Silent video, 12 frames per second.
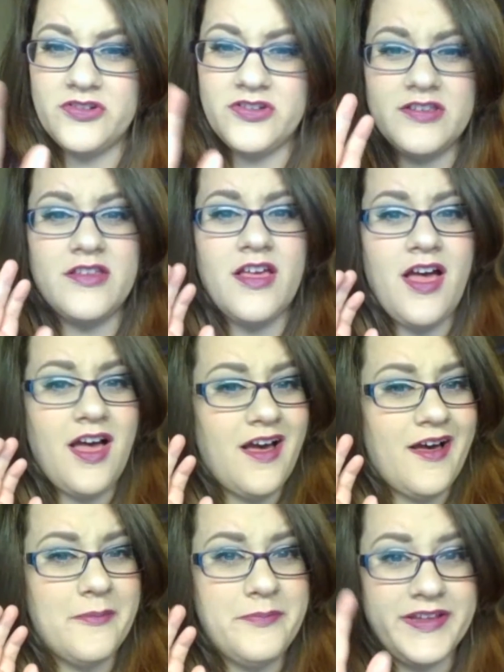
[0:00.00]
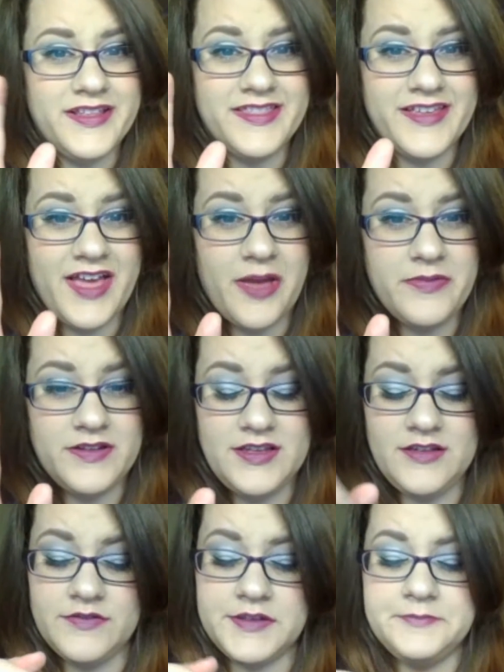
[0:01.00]
is a big thing I
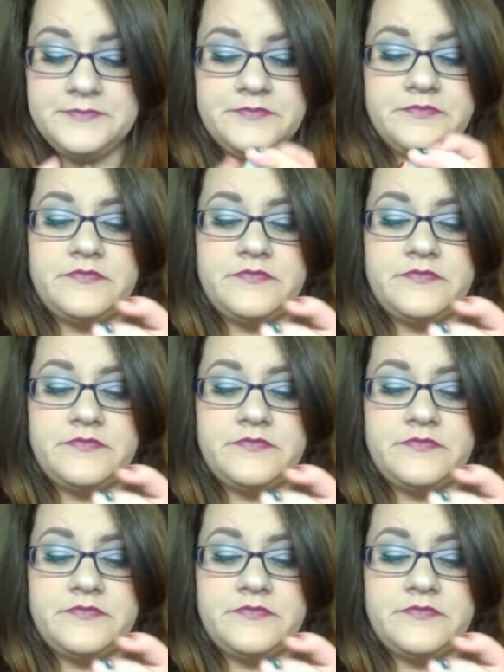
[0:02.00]
believe in.